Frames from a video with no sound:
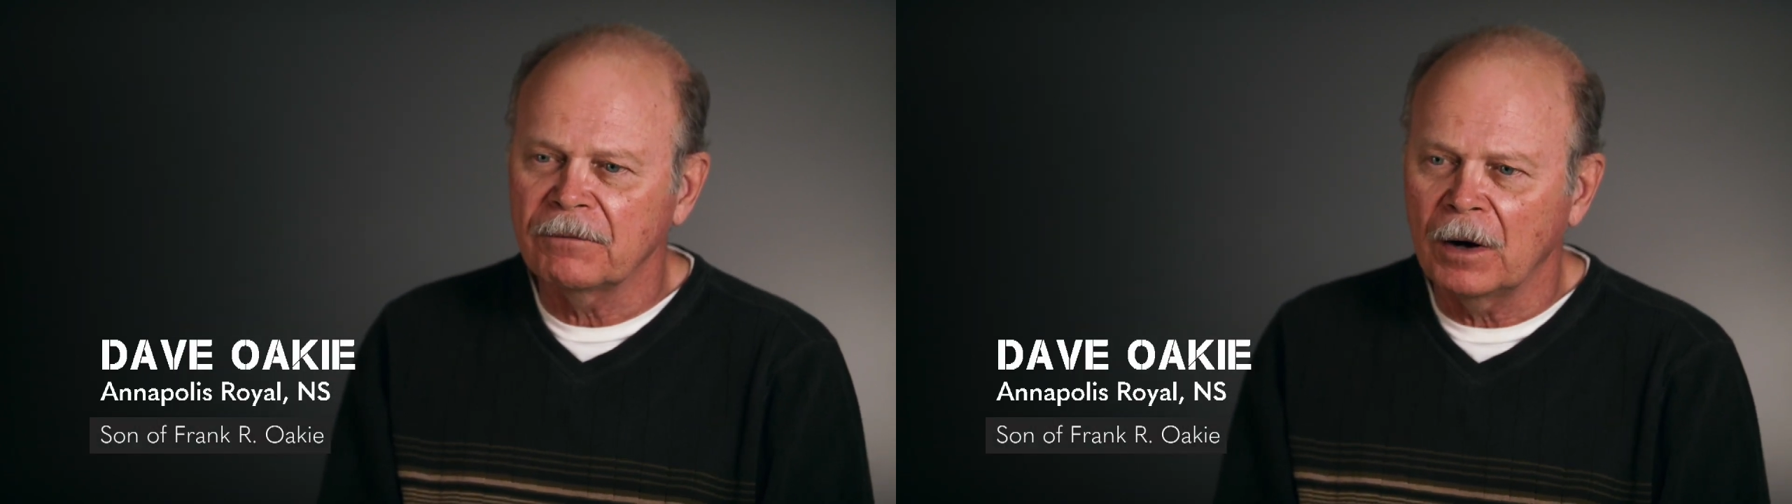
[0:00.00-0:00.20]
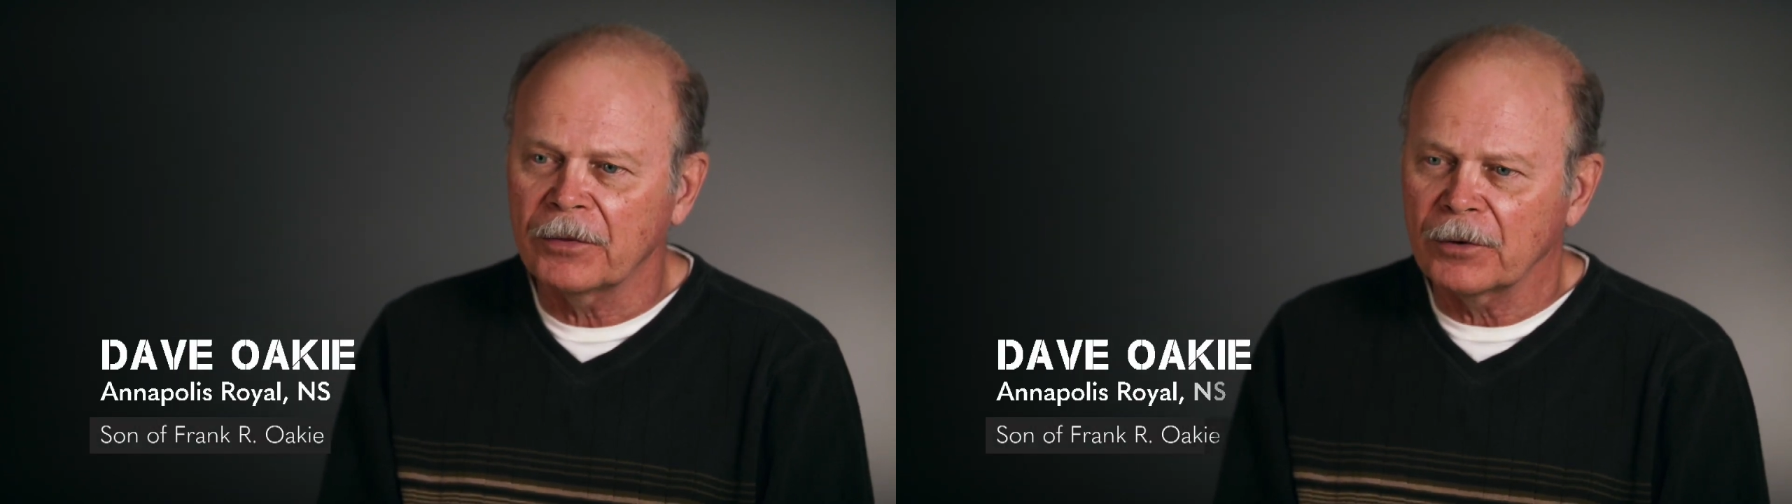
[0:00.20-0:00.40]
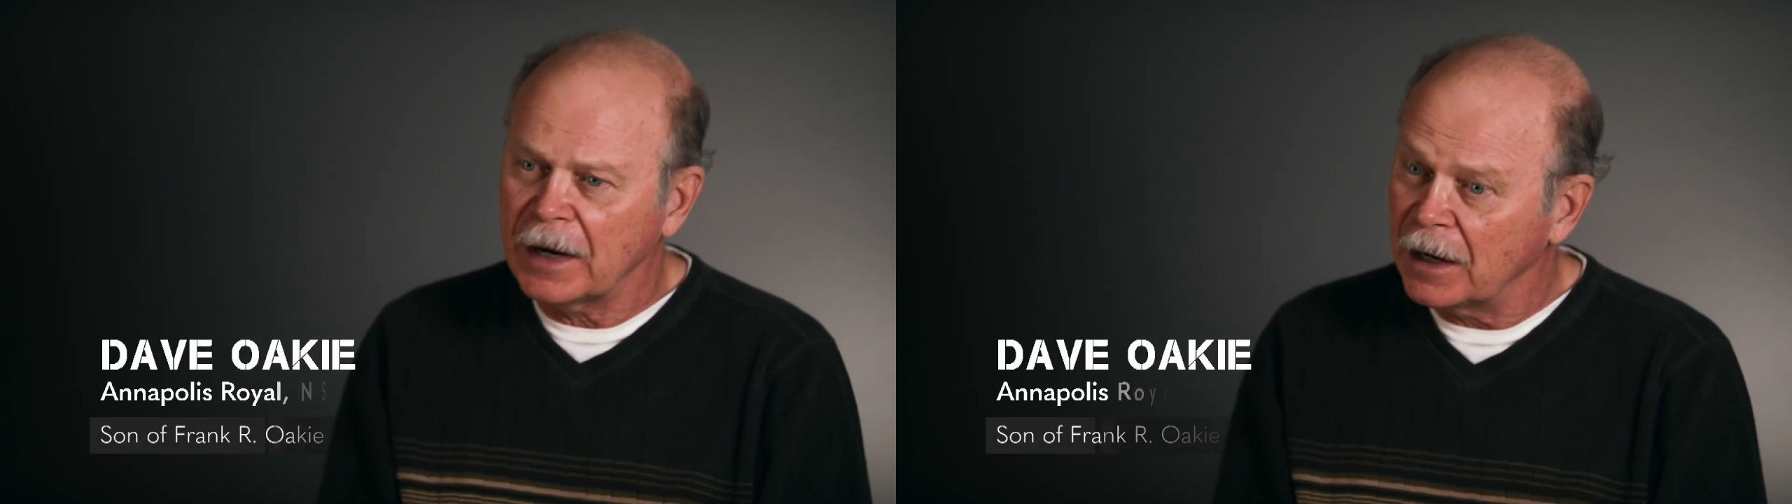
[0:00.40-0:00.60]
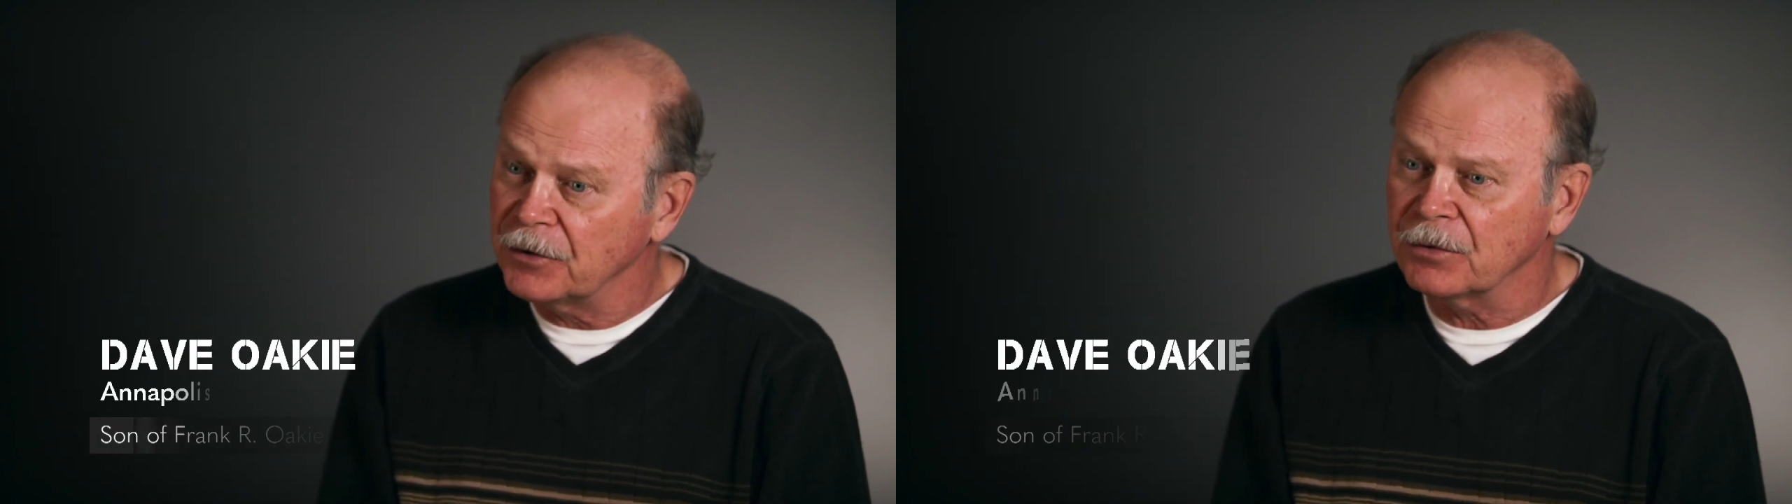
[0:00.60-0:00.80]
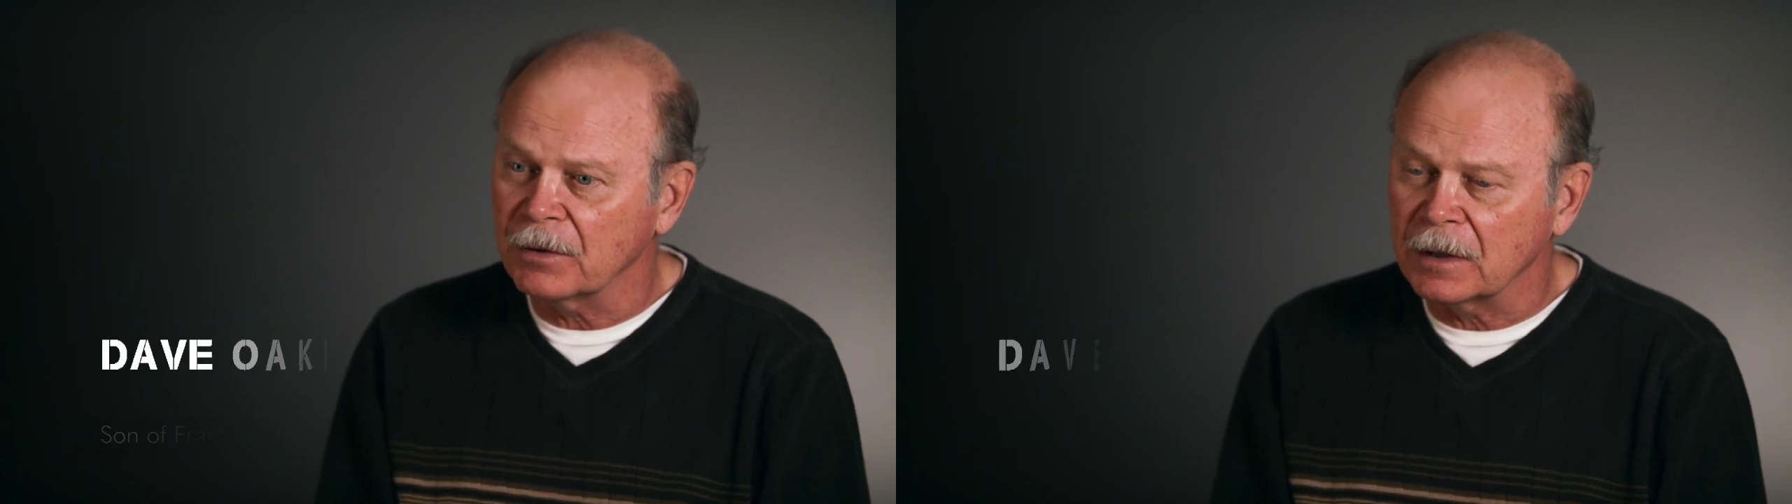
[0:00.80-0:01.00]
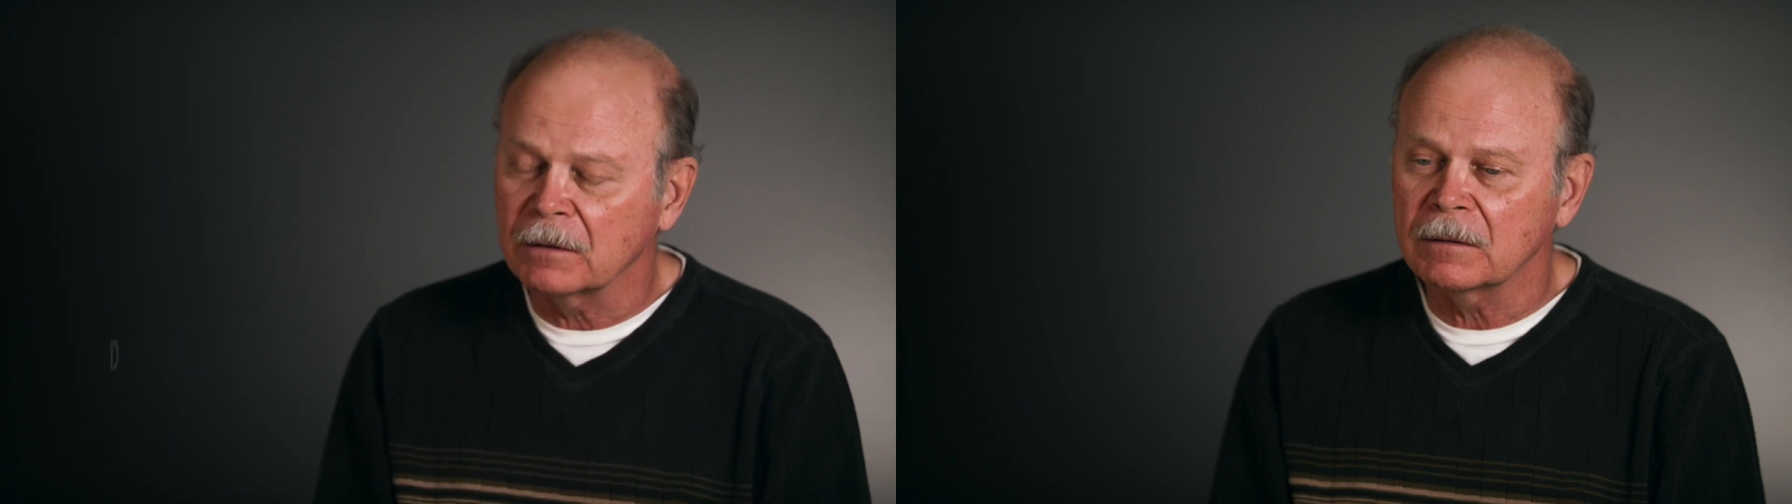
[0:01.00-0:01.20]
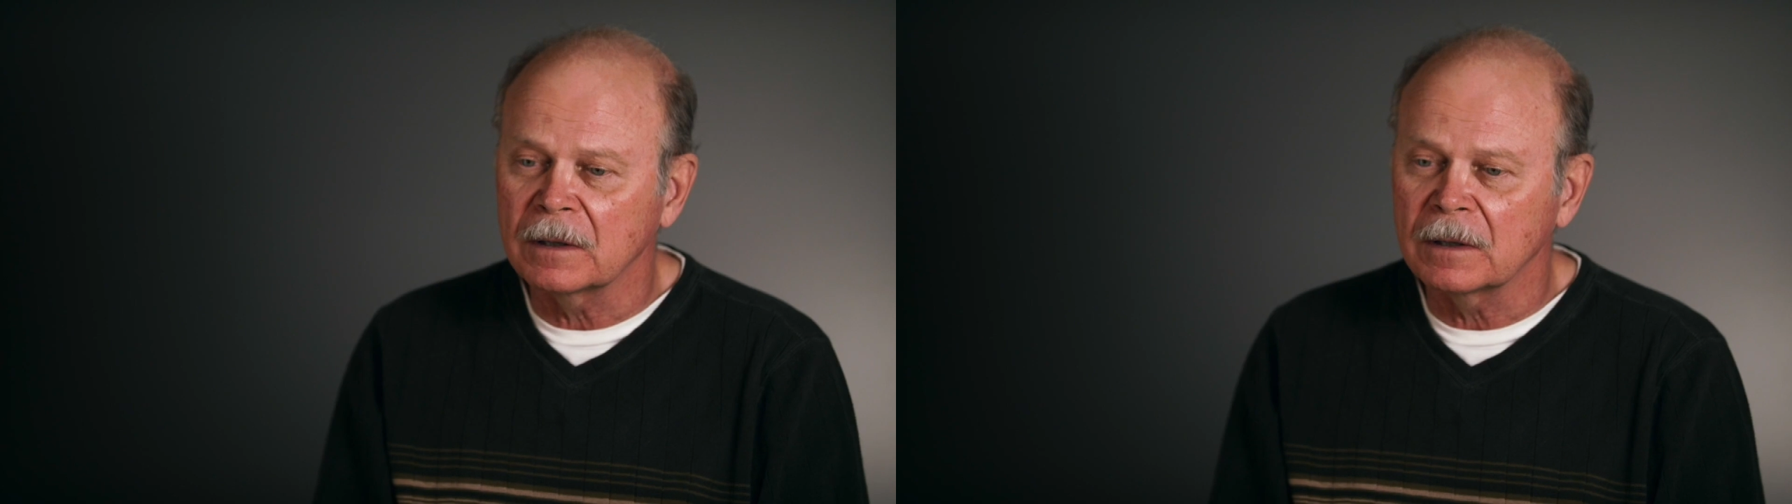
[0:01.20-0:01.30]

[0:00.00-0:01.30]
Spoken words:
father had during